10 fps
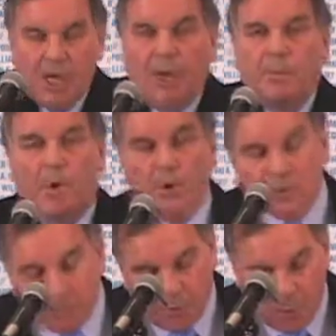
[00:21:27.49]
And
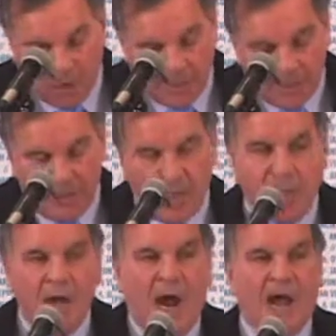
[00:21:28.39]
most importantly,
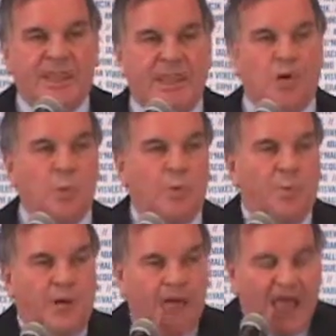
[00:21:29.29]
I think we
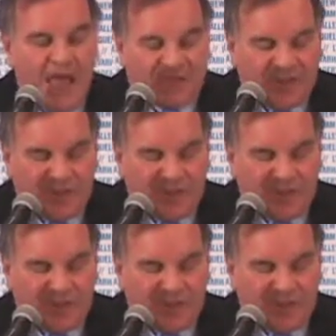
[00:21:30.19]
really have to